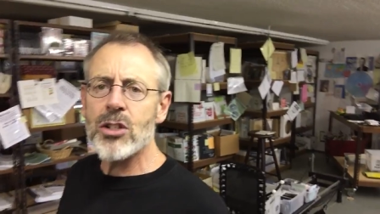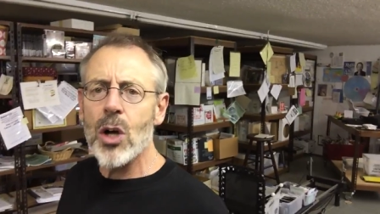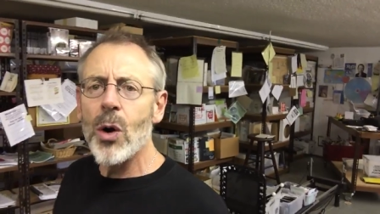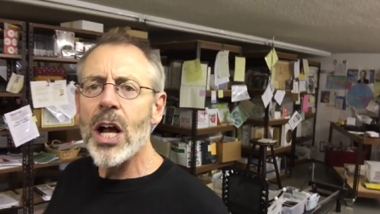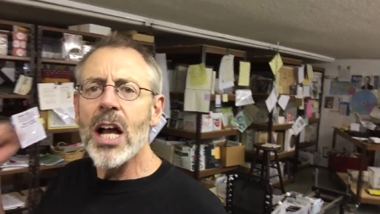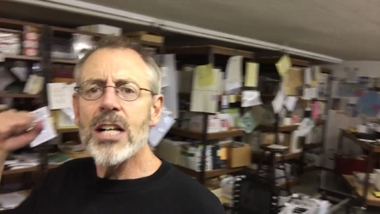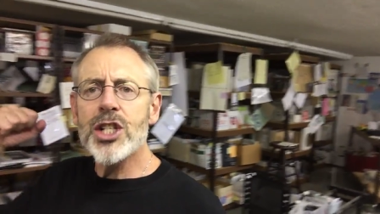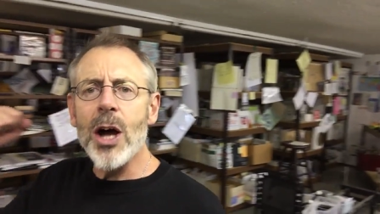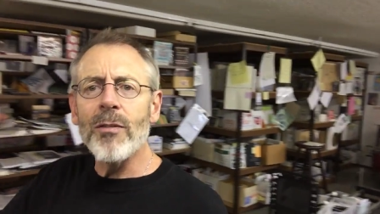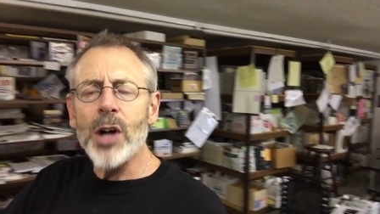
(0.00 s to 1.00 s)
So
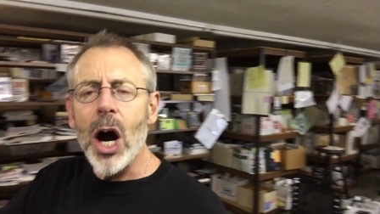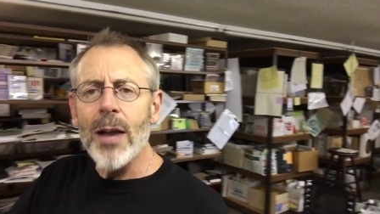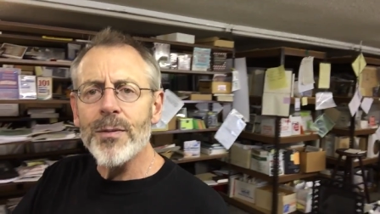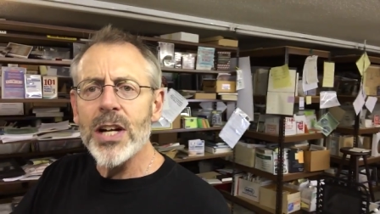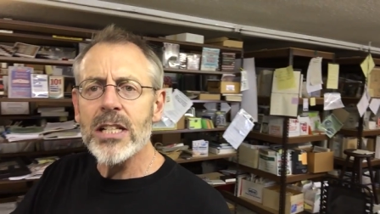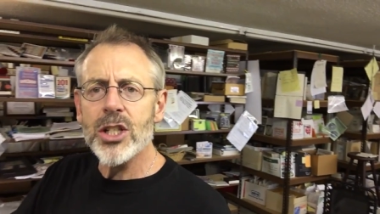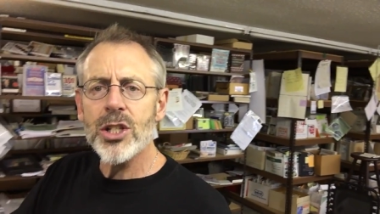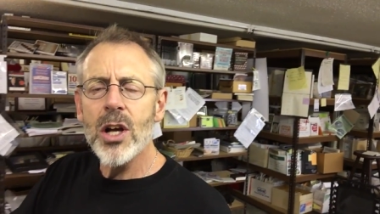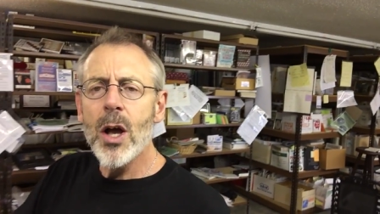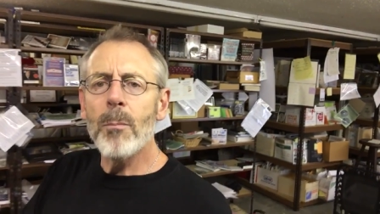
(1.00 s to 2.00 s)

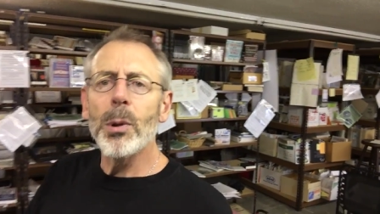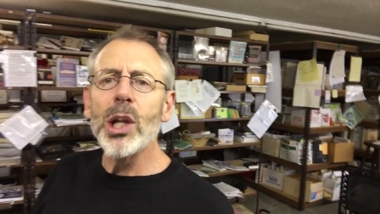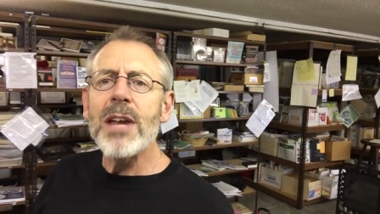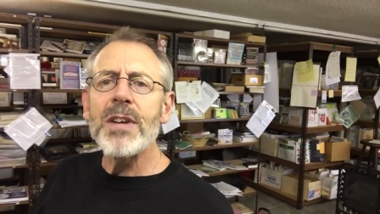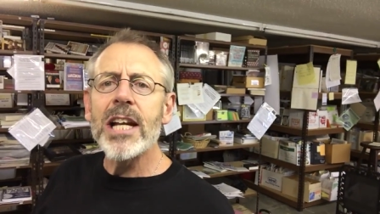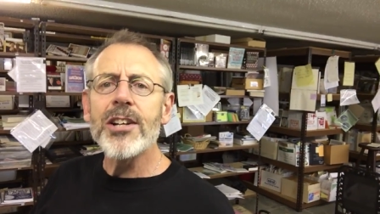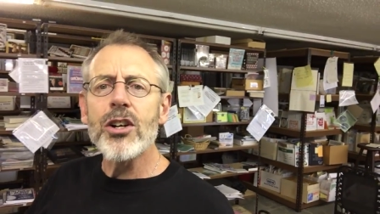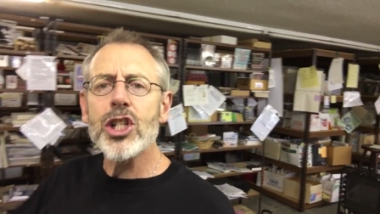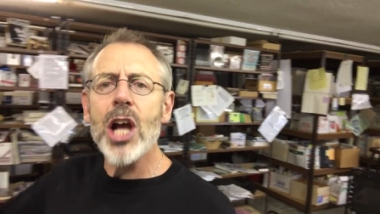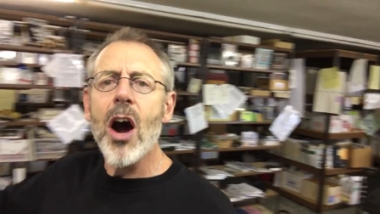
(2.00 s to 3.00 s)
self-confidence, believing in
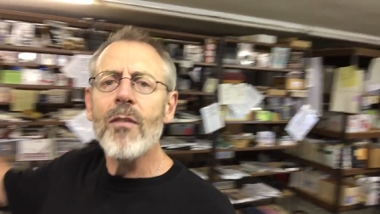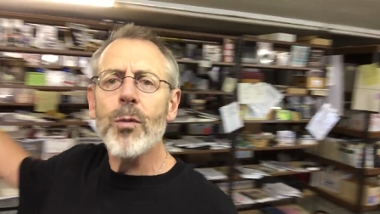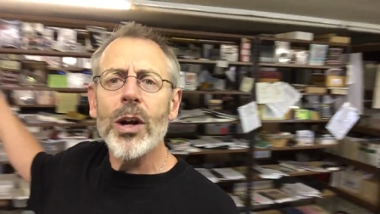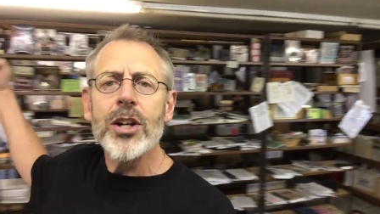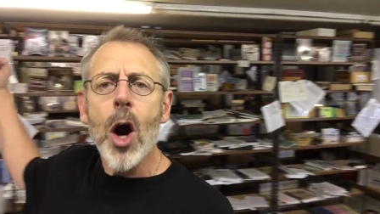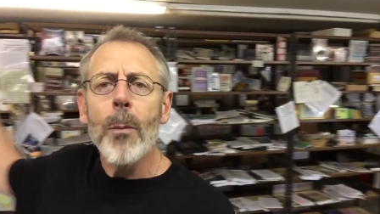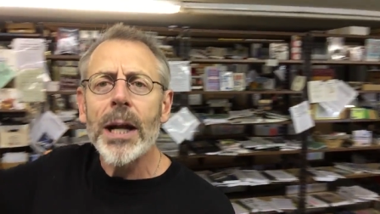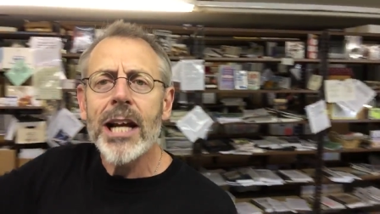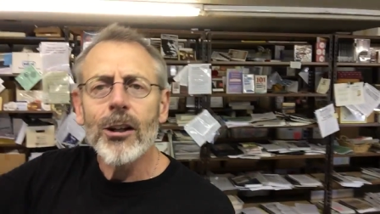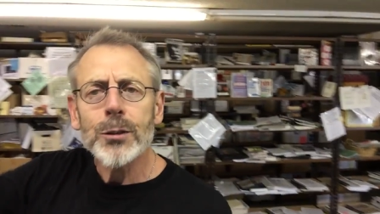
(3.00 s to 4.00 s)
yourself when
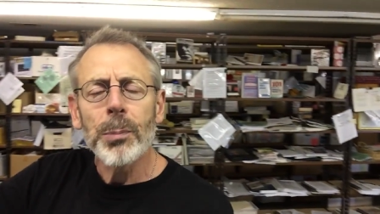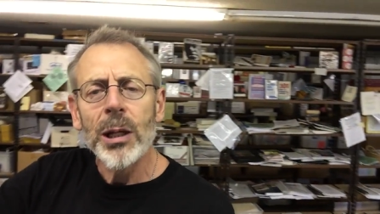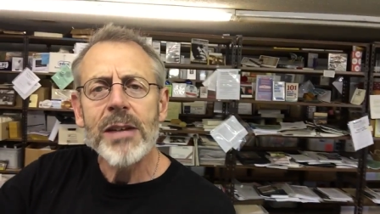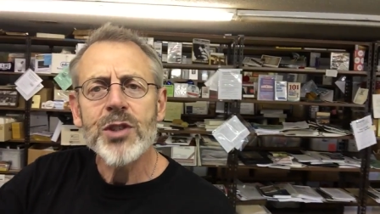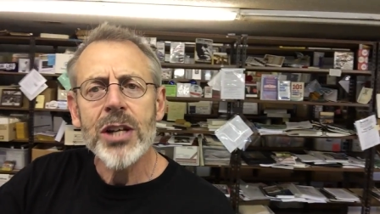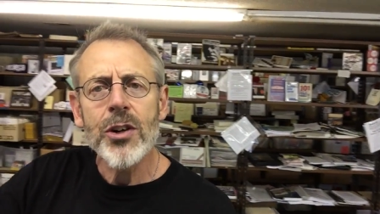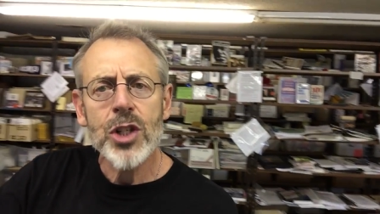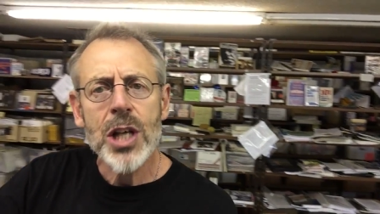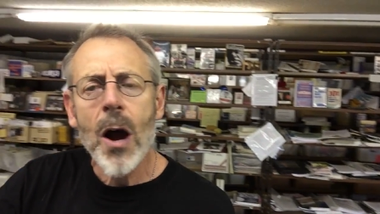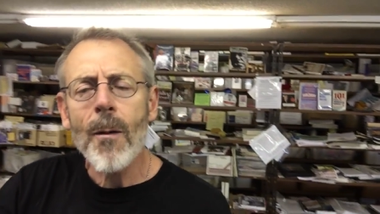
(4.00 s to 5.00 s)
nobody else believes in
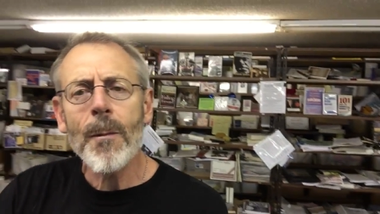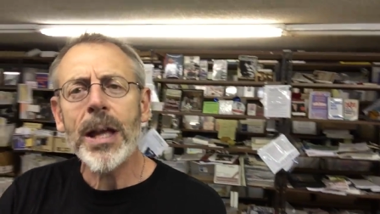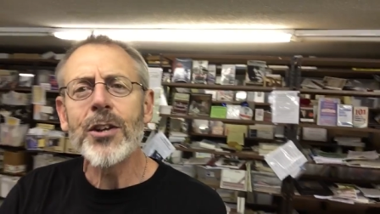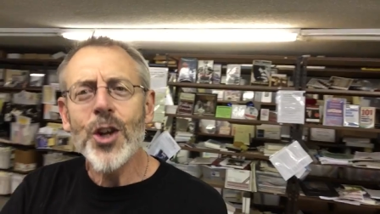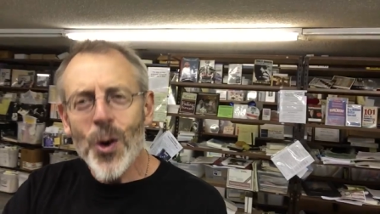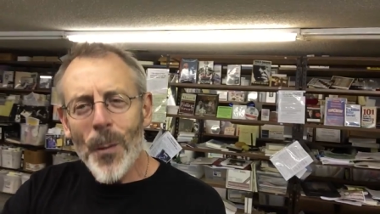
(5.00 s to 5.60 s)
yourself, believing